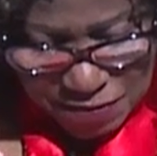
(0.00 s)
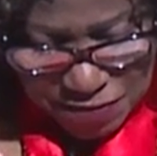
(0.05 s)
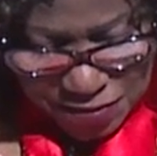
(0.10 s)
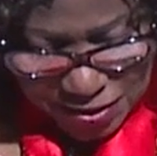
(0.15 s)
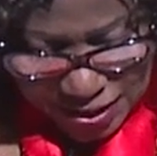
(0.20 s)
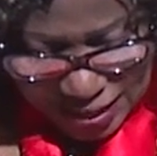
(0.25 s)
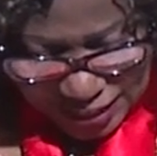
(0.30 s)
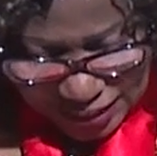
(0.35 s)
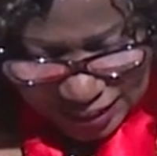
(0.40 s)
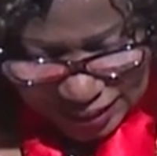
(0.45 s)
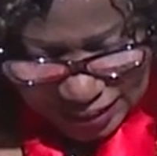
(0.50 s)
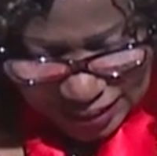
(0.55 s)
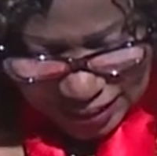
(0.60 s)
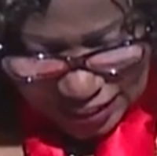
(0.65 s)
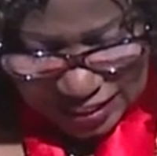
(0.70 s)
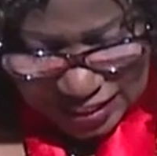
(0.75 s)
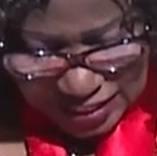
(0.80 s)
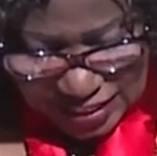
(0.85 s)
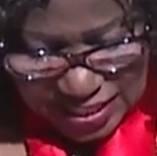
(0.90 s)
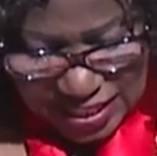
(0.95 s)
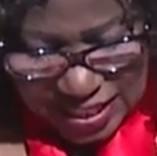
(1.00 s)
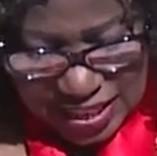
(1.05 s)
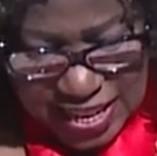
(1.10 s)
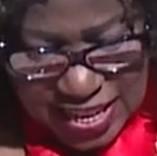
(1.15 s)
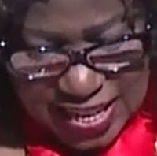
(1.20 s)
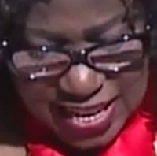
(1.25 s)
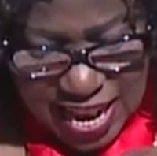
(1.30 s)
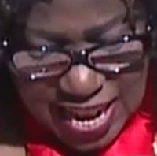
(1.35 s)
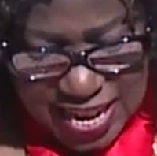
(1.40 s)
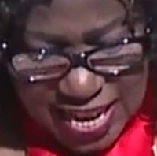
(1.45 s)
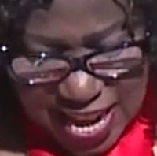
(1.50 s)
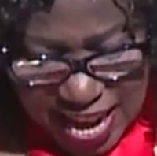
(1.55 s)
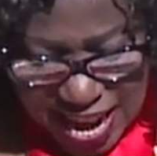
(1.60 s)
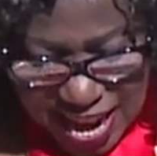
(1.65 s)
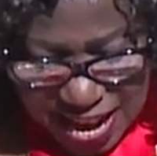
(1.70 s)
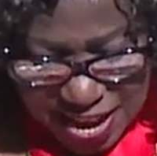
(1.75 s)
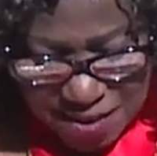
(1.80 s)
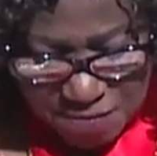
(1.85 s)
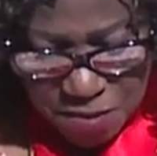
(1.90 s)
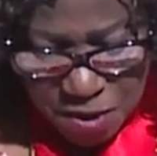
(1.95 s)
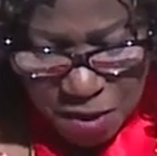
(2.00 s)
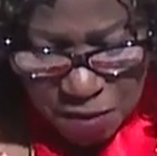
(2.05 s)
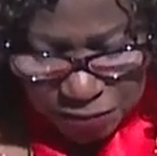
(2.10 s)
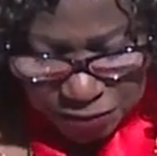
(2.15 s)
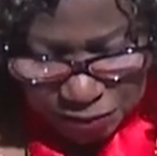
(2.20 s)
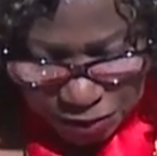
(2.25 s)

a difference. In the name